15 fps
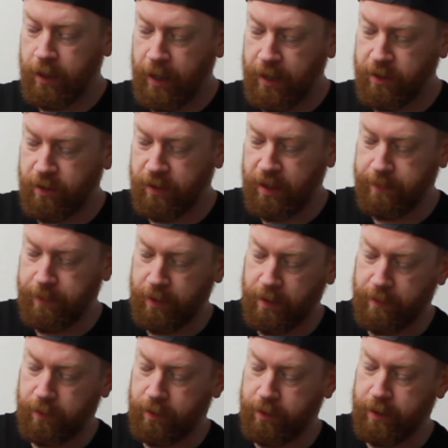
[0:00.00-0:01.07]
I just keep a
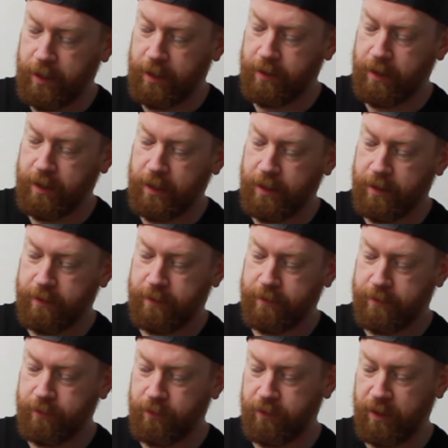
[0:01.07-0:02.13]
couple odds and ends in here.
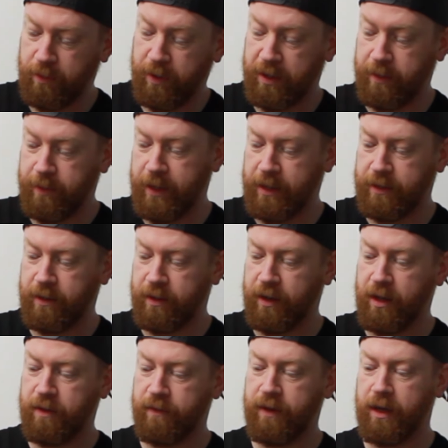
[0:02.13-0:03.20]
I'm not really worried about the
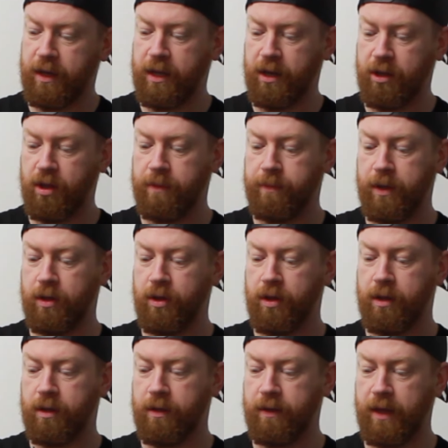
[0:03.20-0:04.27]
anti-scratch. I've got a kind of cheapish
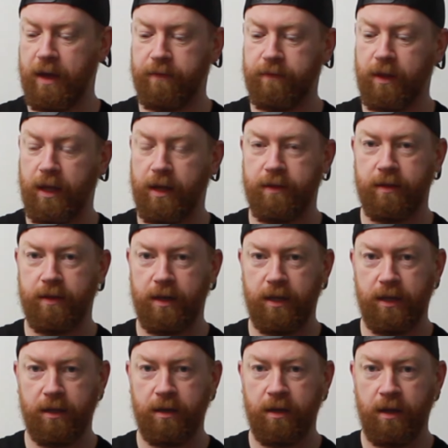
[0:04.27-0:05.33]
set of glasses in
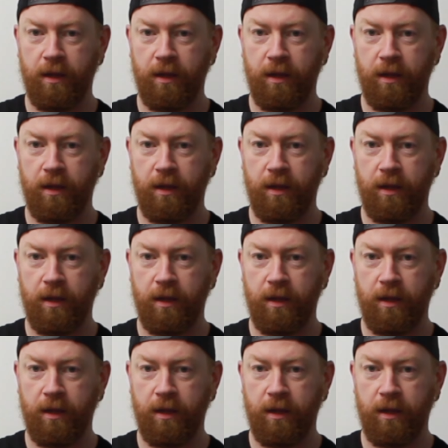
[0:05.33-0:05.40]
here.